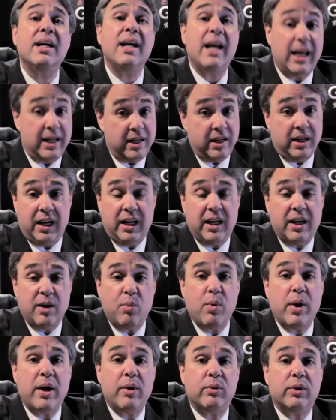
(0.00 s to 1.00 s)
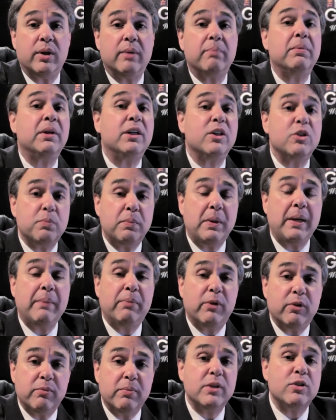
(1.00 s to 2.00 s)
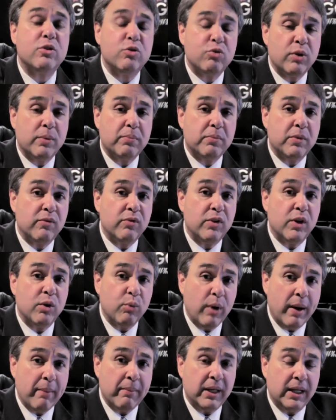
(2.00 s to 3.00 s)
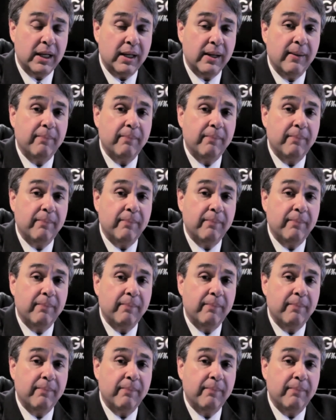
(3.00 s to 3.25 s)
and they're getting away with it because people have been stripped of their remedy.